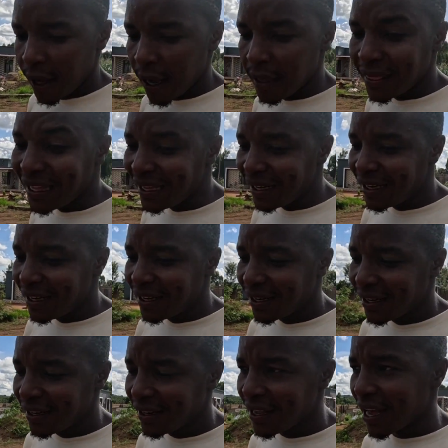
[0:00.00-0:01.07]
I think,
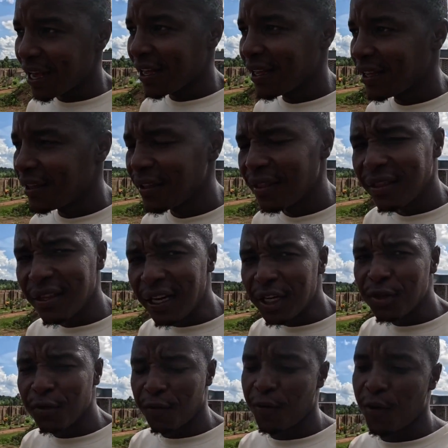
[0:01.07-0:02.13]
yeah, 3
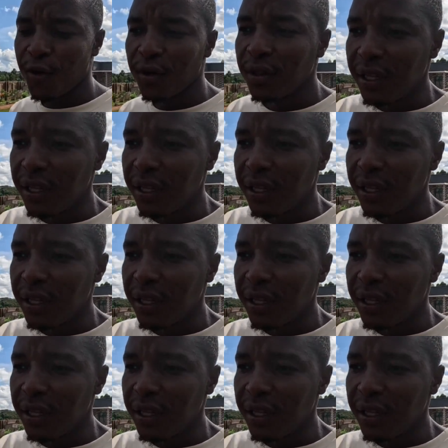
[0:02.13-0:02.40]
to 4.